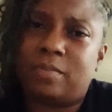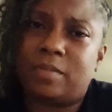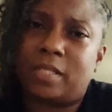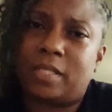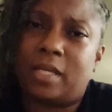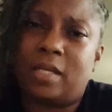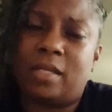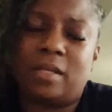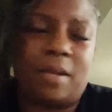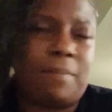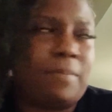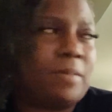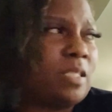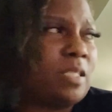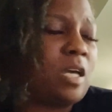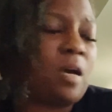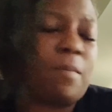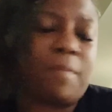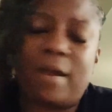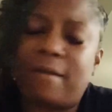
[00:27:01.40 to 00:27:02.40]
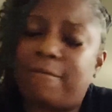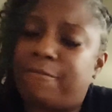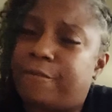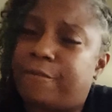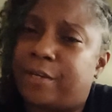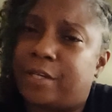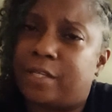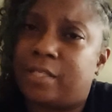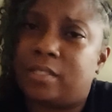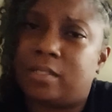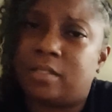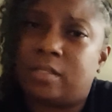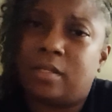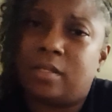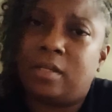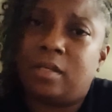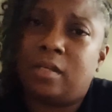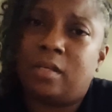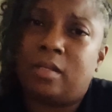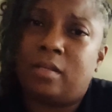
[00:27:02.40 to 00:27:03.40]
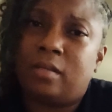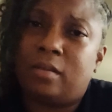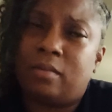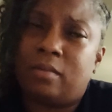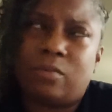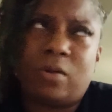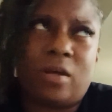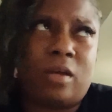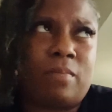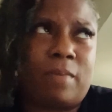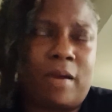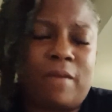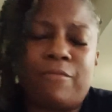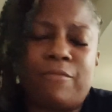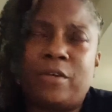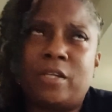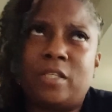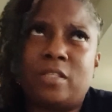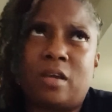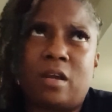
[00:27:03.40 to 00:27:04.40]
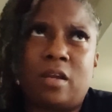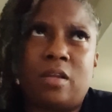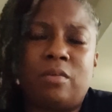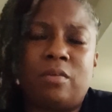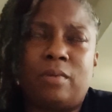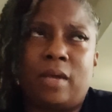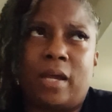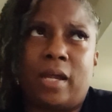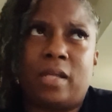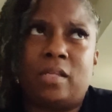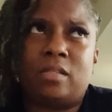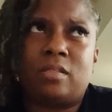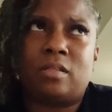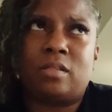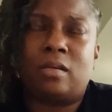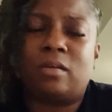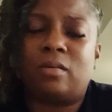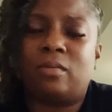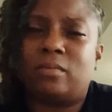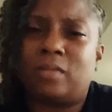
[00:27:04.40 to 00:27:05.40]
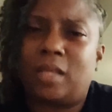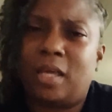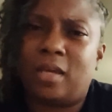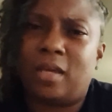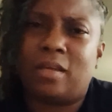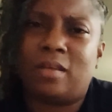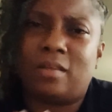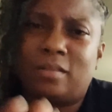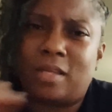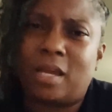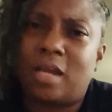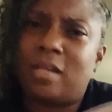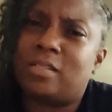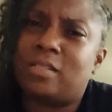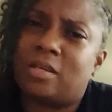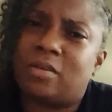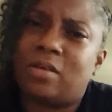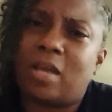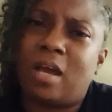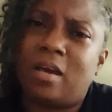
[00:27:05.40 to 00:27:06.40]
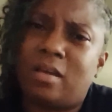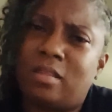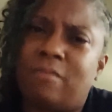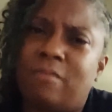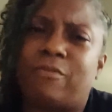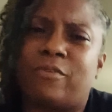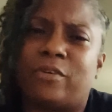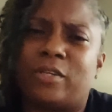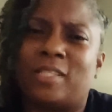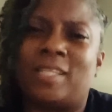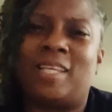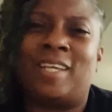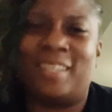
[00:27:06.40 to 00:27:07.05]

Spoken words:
saying? I'm gonna tell my friends. Well, my friends are you guys, so yeah, y'all tell y'all other friends.